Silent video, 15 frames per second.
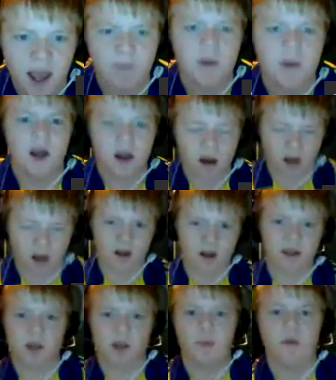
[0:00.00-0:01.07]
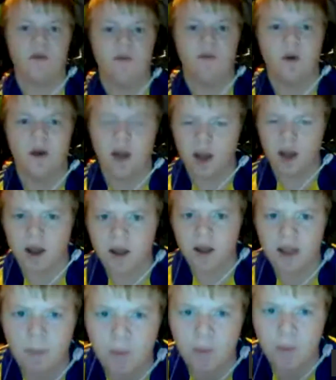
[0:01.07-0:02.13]
Like I said before, that
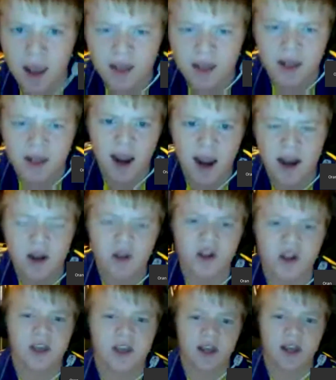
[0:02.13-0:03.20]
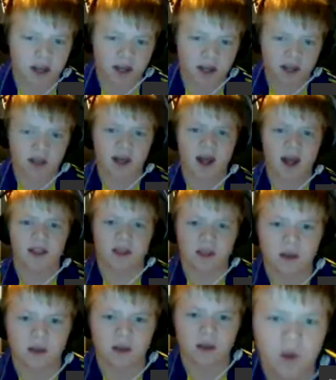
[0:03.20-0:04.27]
pace and energy he has
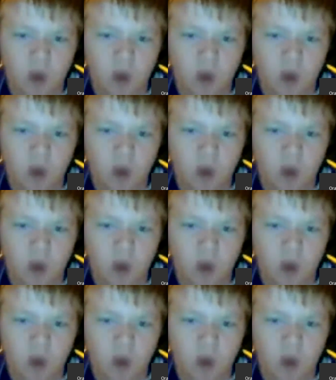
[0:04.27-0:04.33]
could